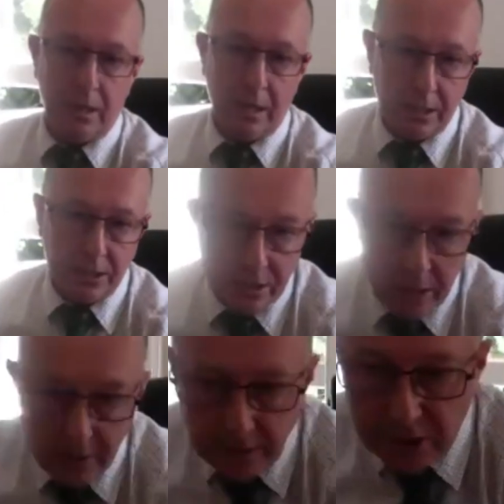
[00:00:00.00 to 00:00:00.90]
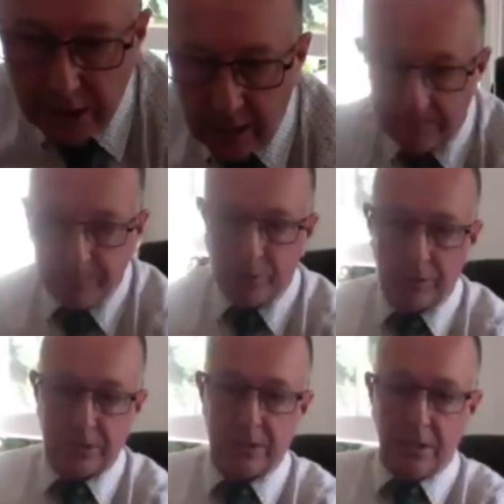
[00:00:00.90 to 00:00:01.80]
here's another salient
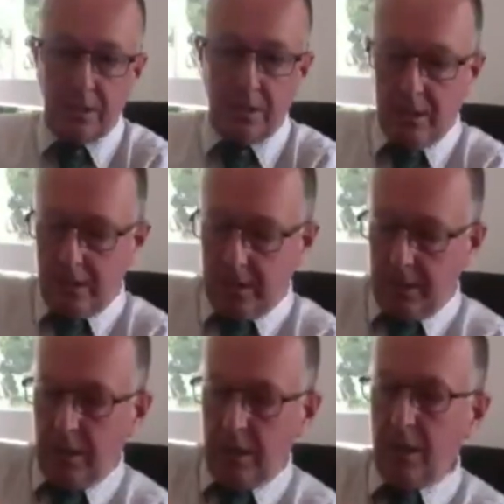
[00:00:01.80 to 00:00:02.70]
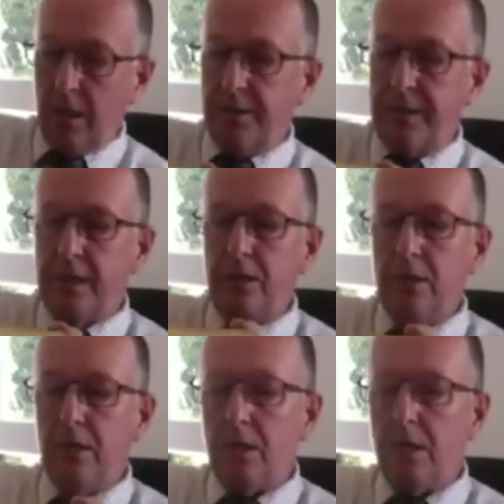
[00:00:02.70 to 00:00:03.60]
point.
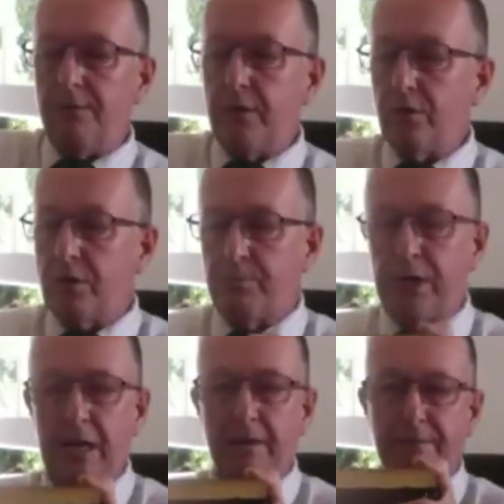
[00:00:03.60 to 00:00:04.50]
If you're pretty